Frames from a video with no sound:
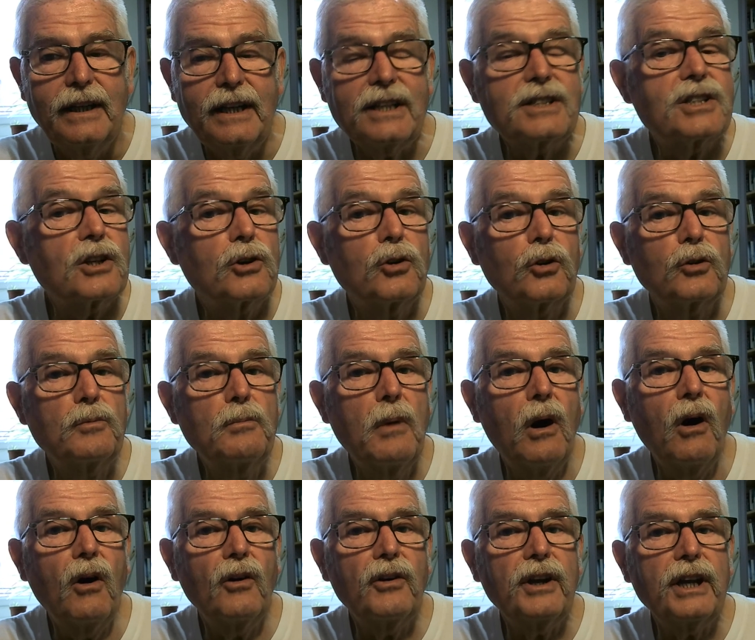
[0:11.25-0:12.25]
It's a good
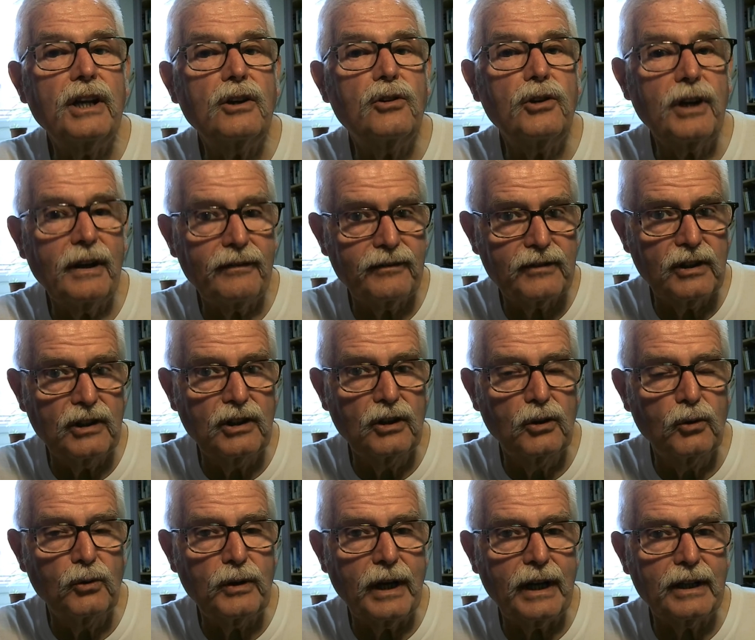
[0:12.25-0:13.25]
morning, good
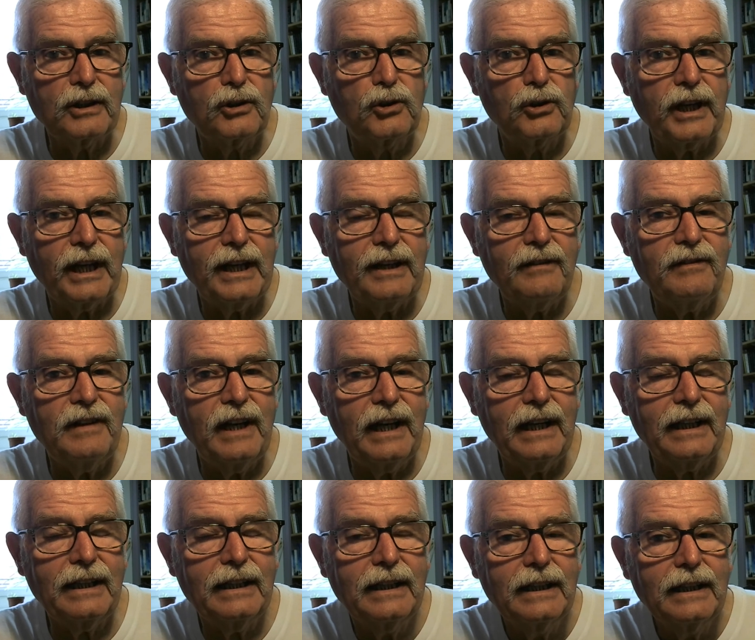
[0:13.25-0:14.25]
afternoon, and good
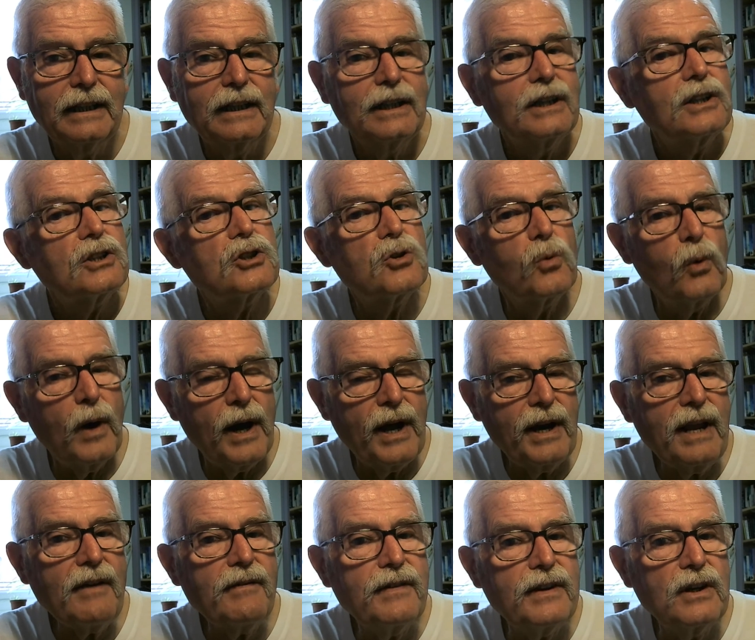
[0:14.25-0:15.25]
evening to
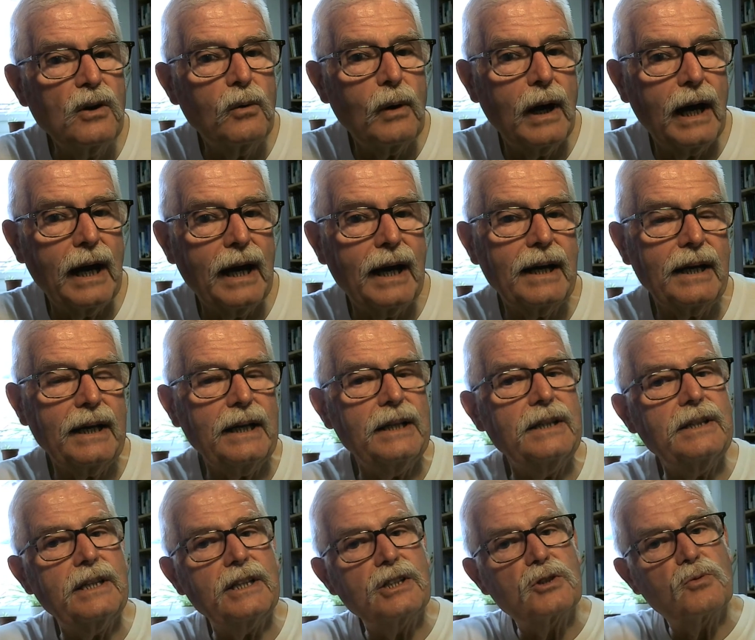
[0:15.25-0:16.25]
wherever you are in